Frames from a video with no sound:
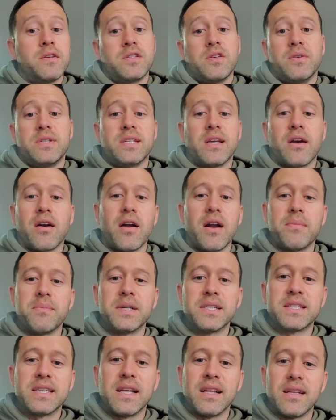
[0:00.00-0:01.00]
So he's like, all right, I'm
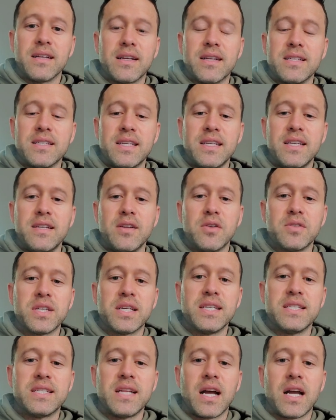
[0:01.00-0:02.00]
going to sell it because he knows
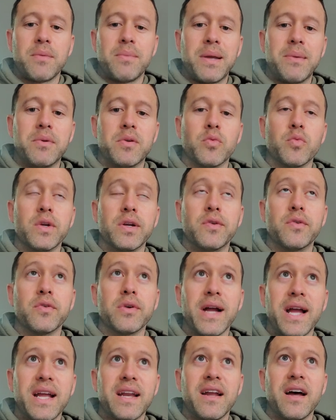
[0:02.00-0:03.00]
that he's not going to be able to
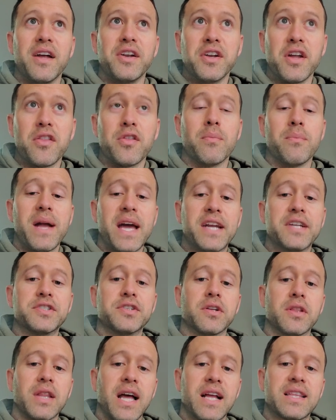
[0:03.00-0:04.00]
recreate another
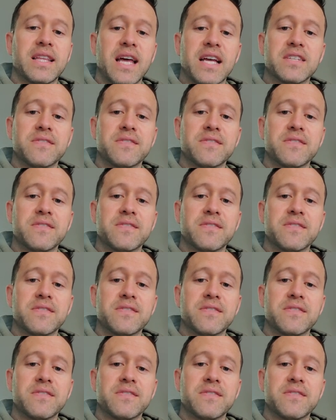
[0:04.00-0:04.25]
manager like that.